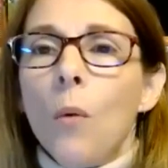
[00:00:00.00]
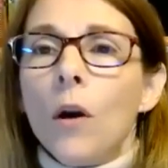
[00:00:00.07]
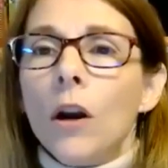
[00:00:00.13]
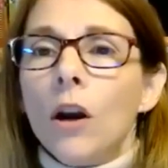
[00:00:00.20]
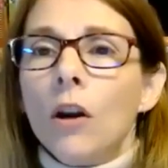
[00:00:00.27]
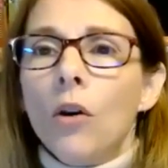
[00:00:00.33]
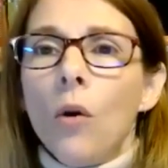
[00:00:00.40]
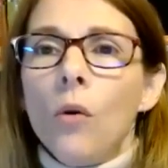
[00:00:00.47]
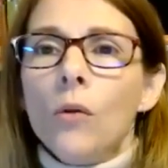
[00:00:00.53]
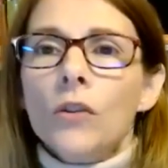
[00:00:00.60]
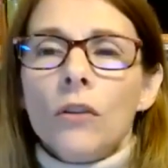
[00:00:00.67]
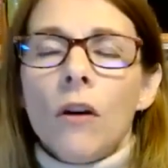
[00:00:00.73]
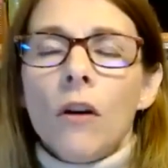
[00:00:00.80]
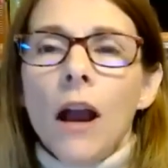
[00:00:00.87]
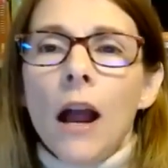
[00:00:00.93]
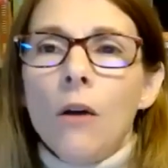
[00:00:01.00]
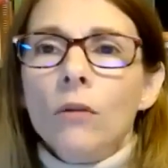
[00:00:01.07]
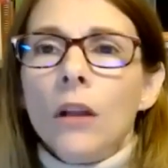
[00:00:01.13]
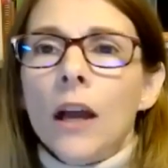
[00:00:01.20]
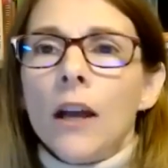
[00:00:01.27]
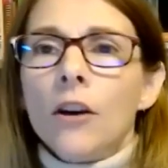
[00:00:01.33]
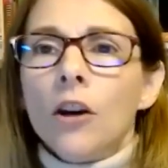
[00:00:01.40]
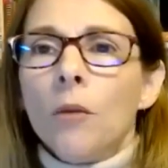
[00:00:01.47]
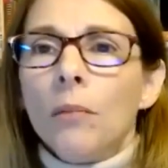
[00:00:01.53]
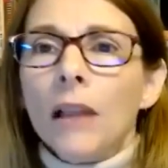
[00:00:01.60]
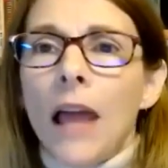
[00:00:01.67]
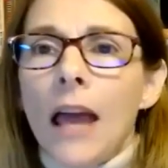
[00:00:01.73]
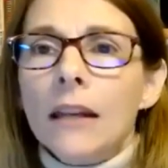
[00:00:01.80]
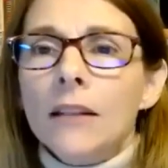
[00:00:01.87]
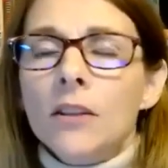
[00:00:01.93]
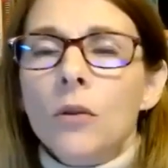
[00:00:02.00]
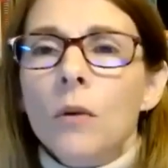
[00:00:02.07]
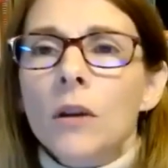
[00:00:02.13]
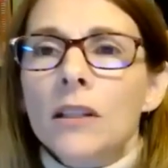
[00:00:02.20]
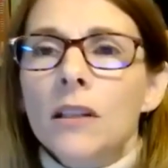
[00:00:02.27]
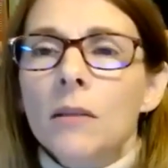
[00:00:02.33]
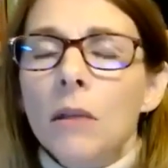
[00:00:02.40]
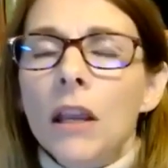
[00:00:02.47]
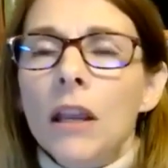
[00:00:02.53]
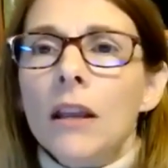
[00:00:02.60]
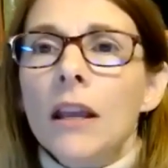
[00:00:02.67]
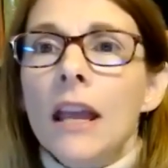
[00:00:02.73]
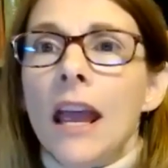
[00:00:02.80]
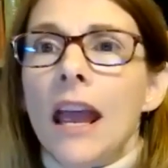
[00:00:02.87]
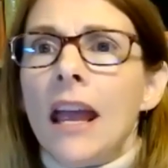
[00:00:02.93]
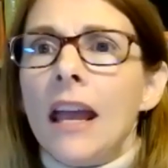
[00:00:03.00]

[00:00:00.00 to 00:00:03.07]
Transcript: what our goals or our outline, our plan is going to be.